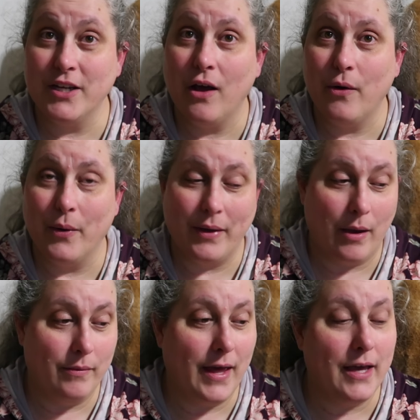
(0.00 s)
And y'all are
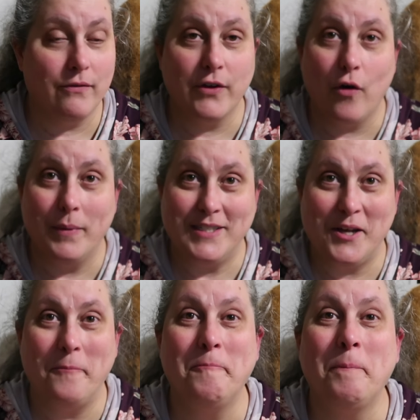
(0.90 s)
okay with that. You've told me
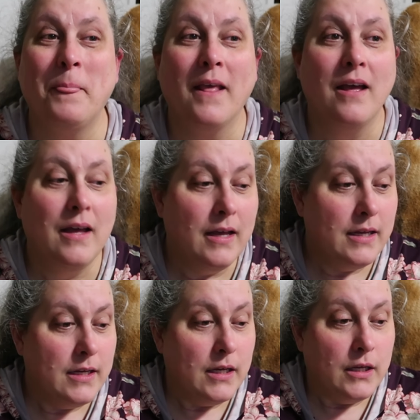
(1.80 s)
so.
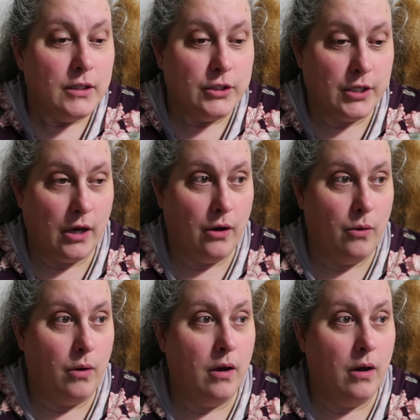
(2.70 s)
So